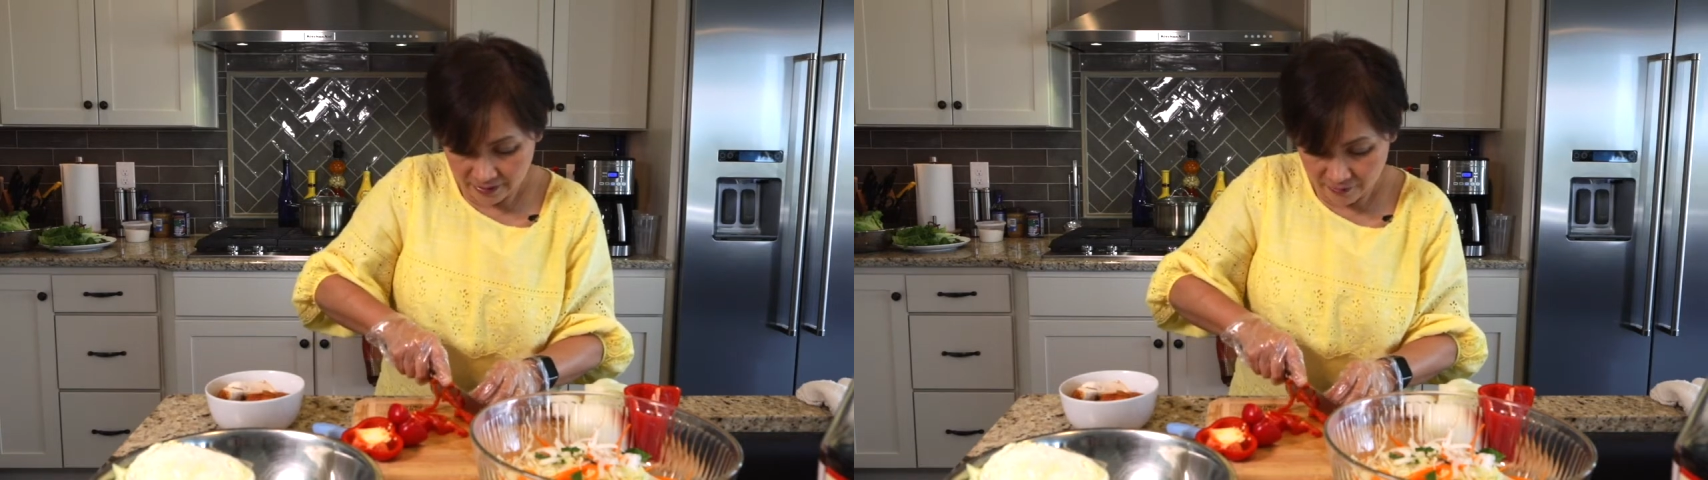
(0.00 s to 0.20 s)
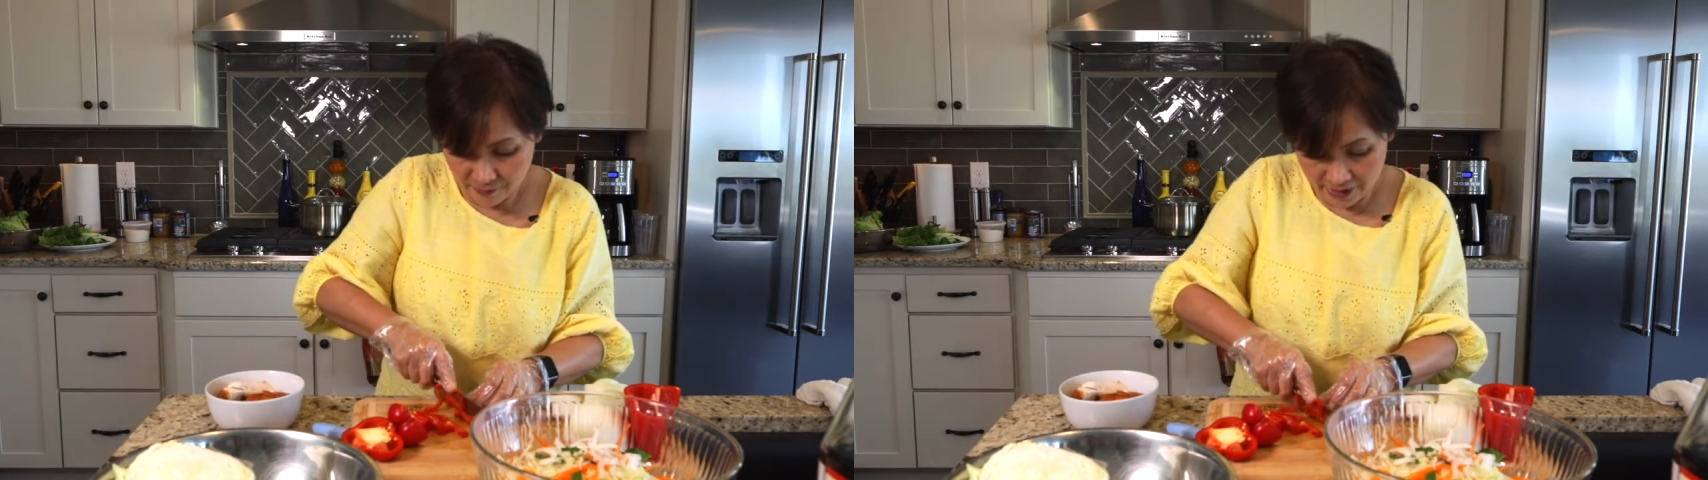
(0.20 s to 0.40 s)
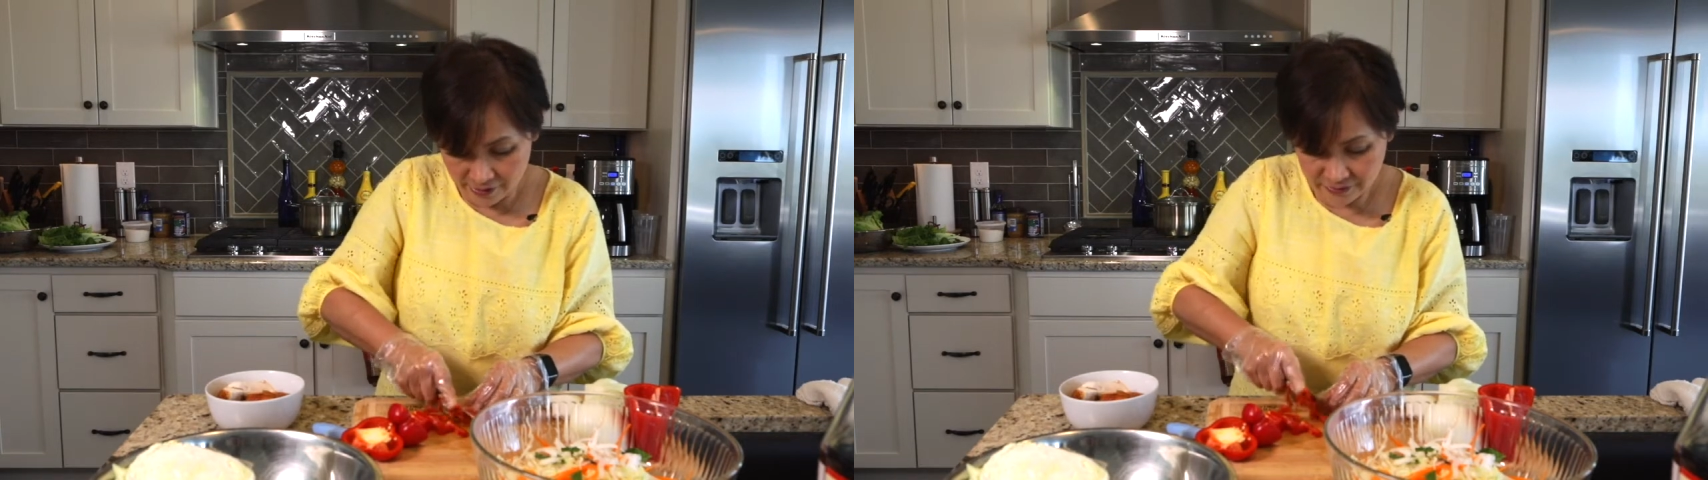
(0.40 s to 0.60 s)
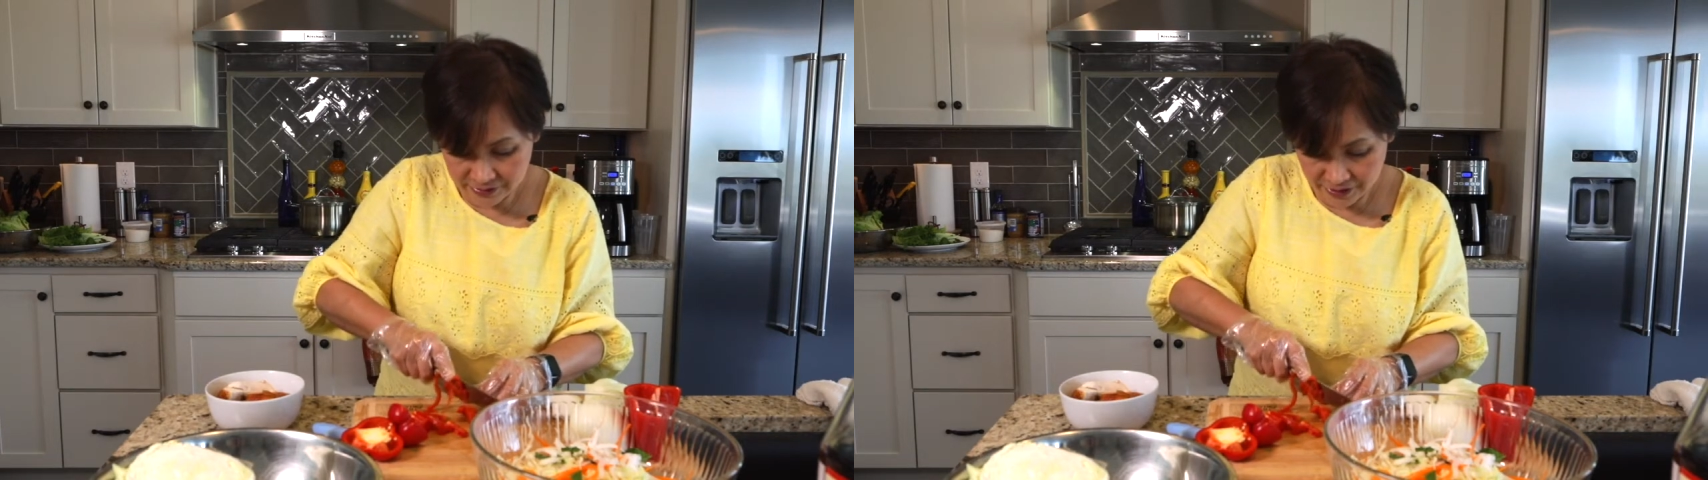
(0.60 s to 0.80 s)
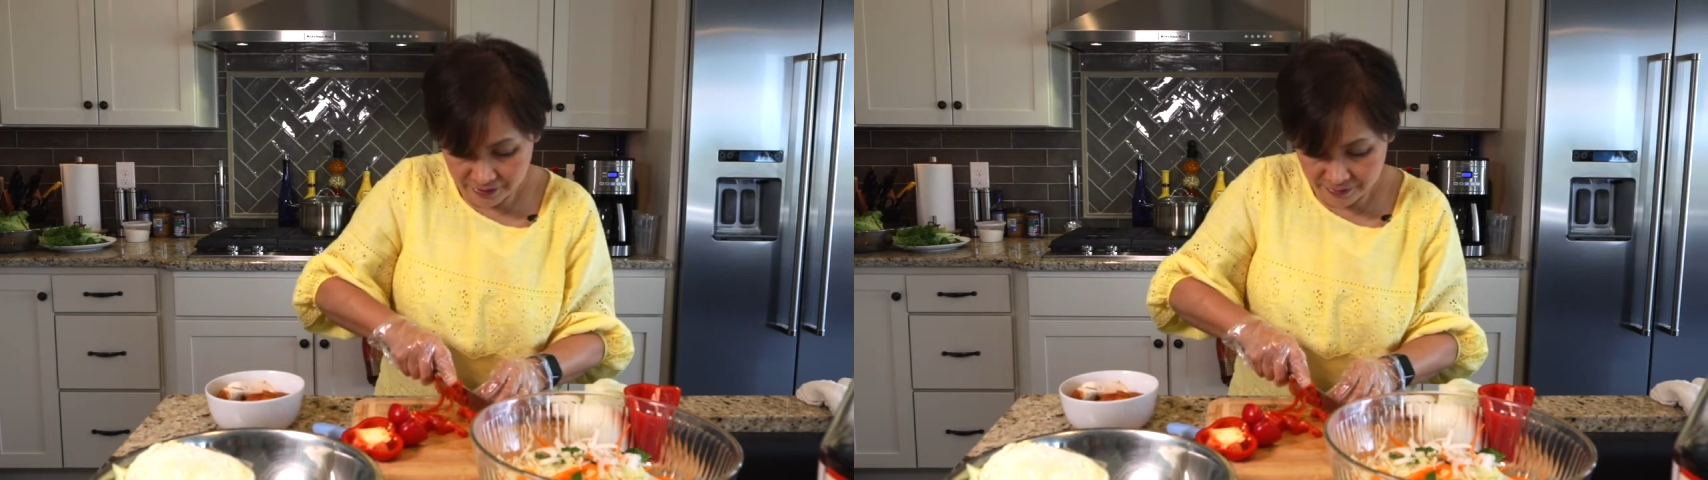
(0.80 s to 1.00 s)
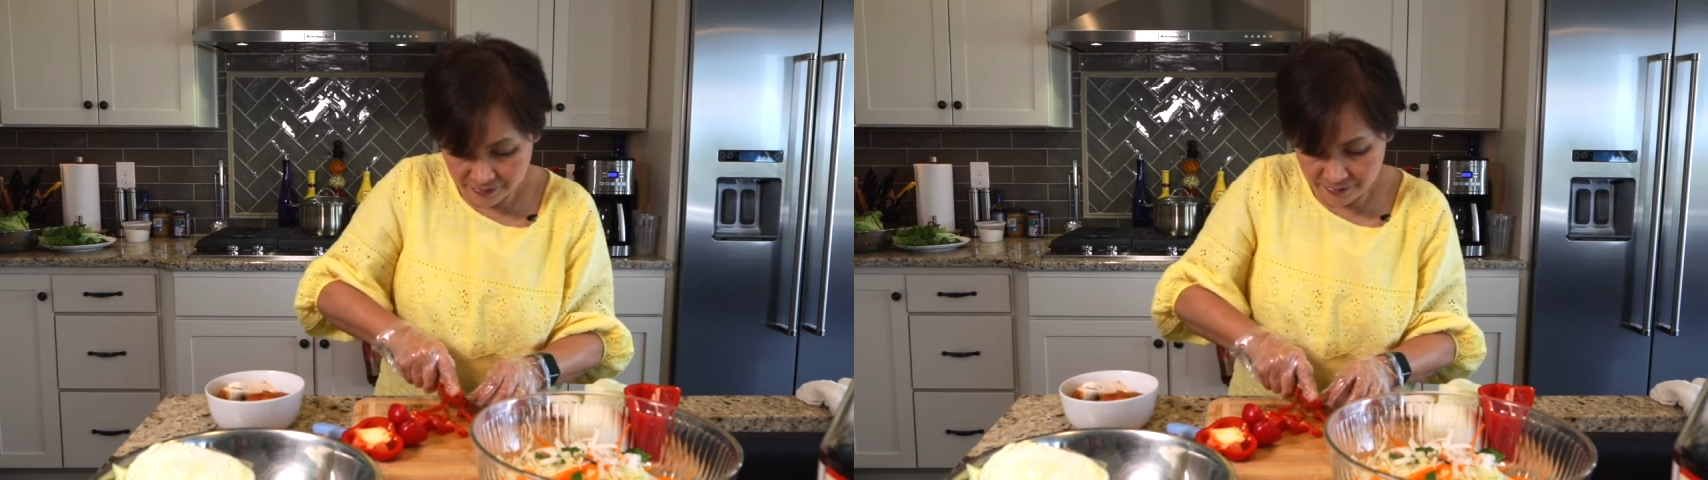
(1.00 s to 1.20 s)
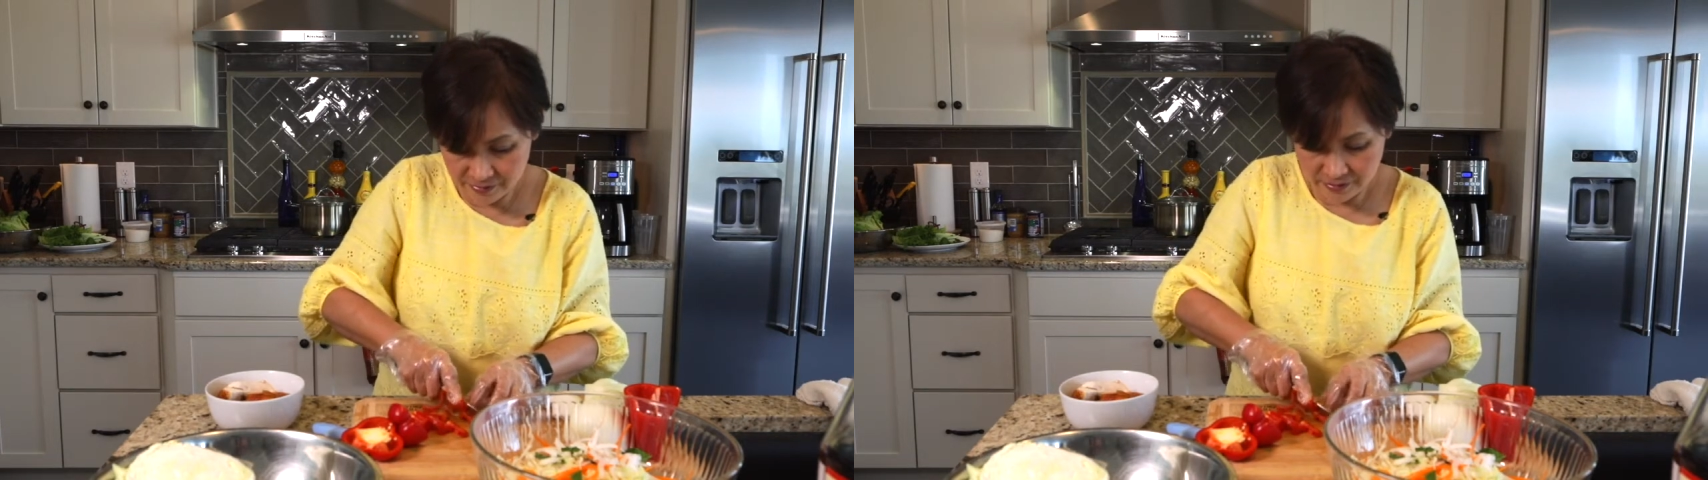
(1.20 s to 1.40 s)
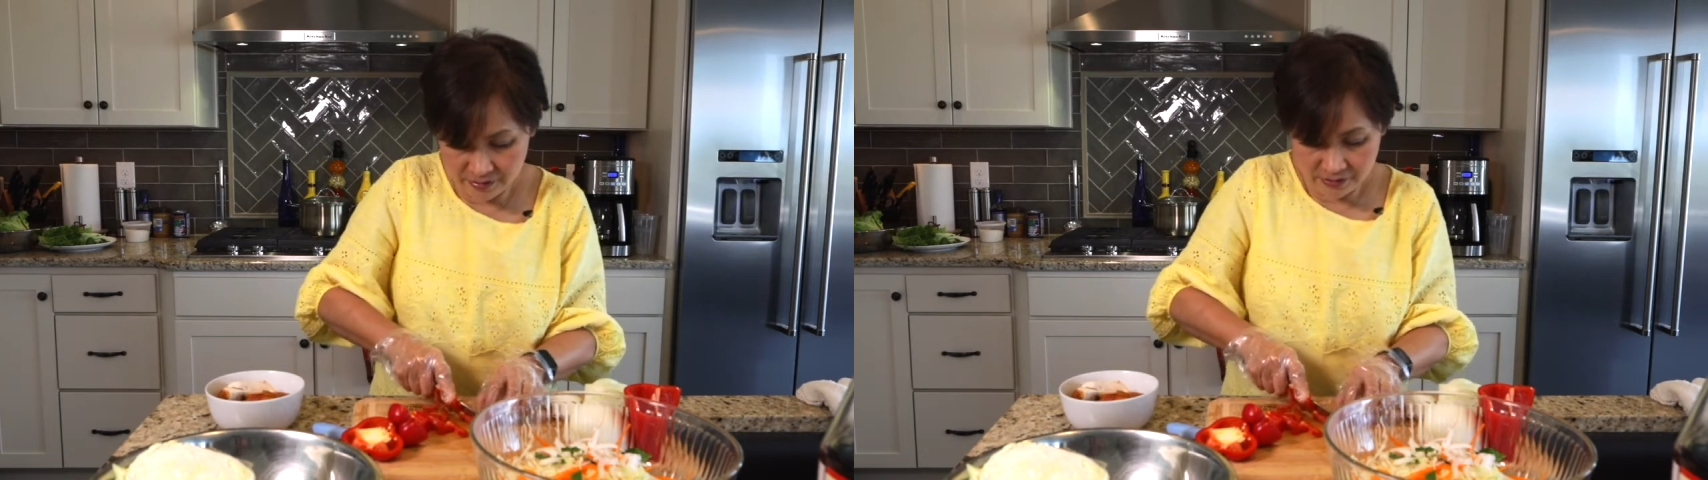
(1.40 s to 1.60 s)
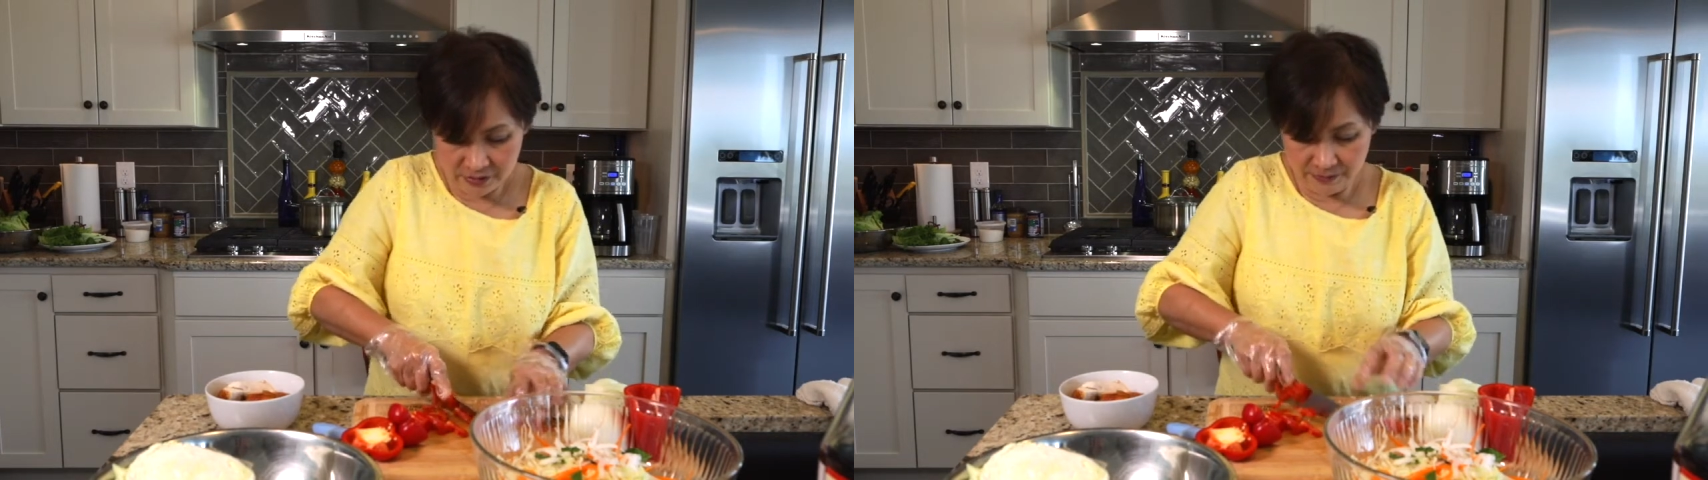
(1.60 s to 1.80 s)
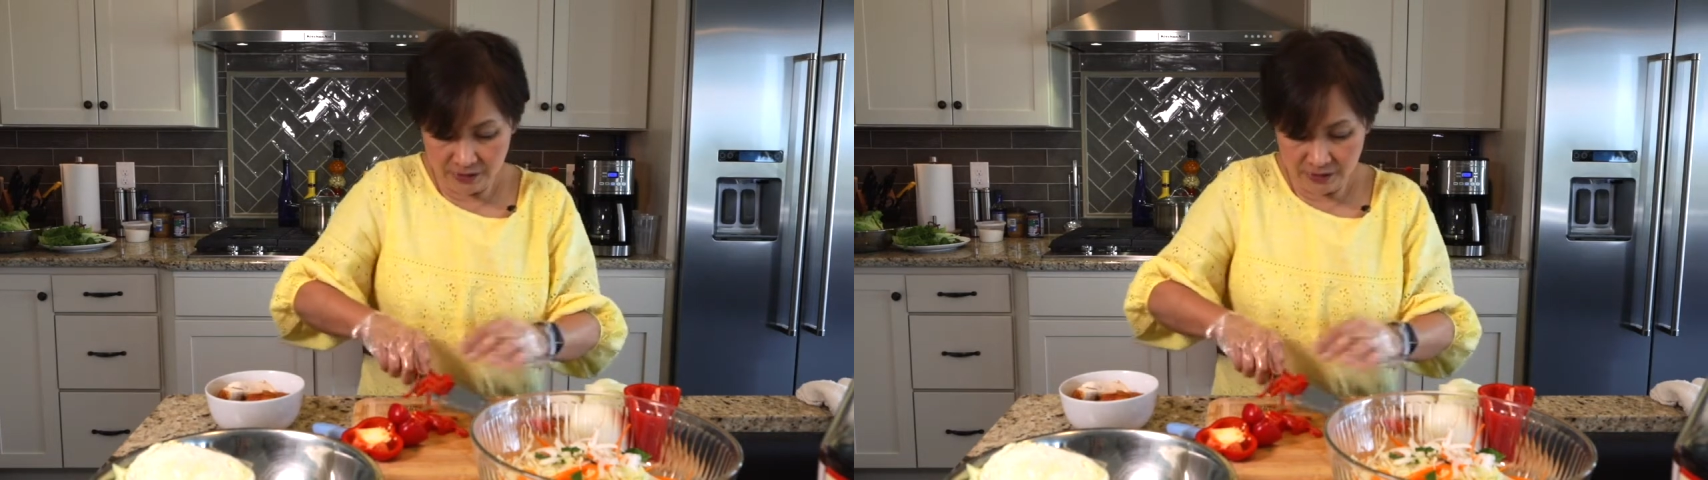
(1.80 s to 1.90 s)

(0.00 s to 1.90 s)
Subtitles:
Wow, so I'm